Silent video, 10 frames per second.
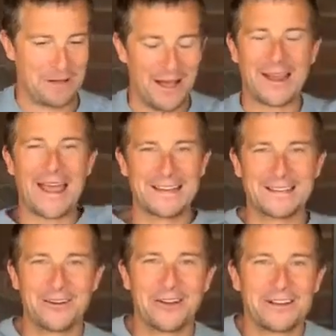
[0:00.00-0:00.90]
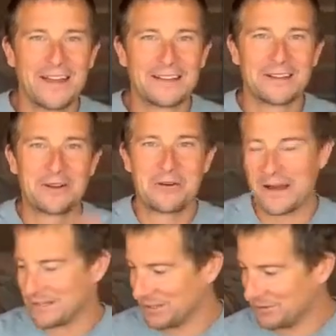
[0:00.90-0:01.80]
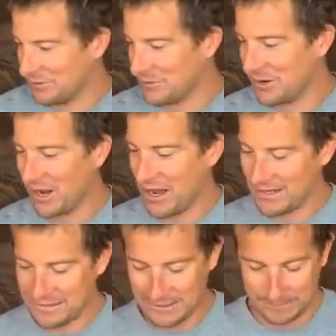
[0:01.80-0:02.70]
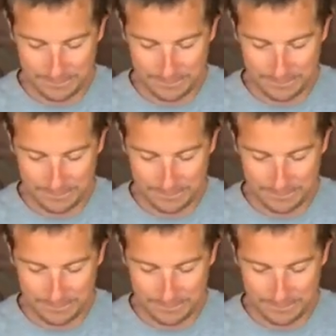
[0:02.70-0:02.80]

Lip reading: Okay, so I'm going to take some questions from you guys.